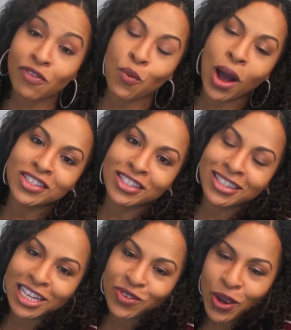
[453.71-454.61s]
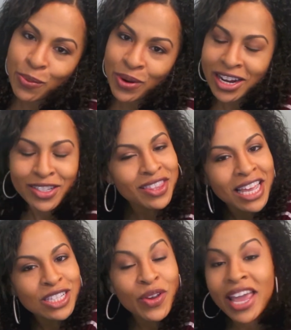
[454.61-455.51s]
you for watching, thanks for your prayers, and
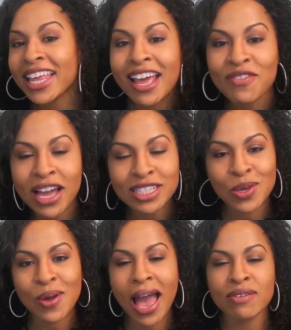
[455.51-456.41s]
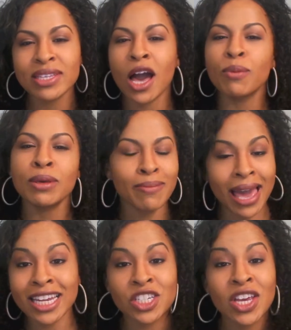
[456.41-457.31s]
thanks for any advice you have to help me
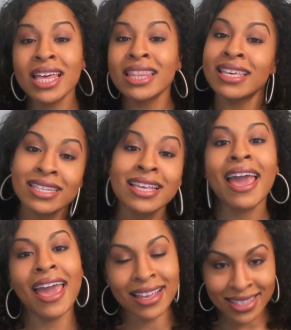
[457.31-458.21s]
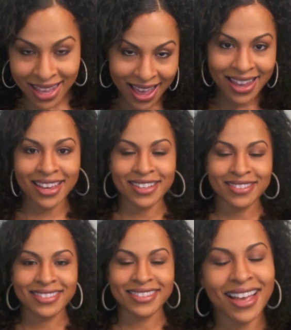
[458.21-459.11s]
manage this anxiety.
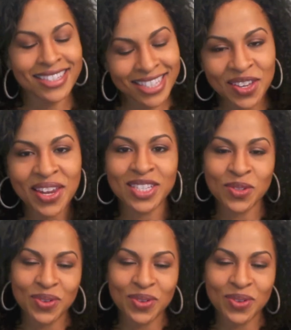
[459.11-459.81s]
I'll see you next